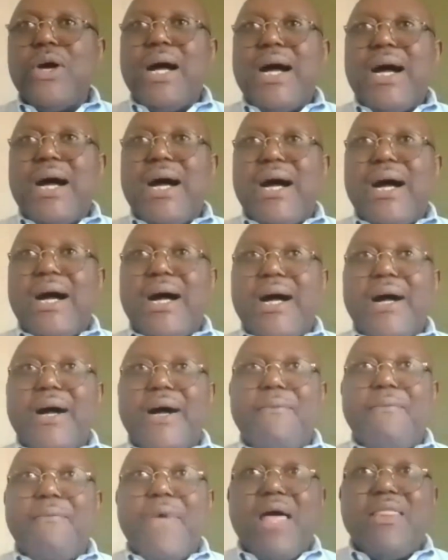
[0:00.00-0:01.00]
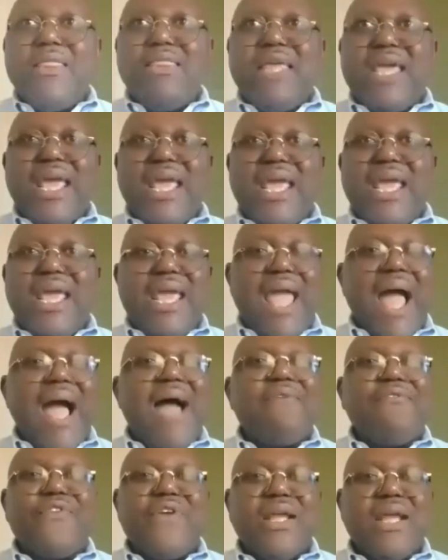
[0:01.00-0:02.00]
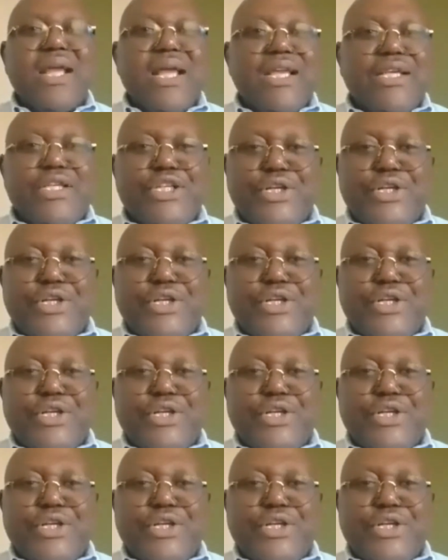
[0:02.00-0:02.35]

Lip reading: the African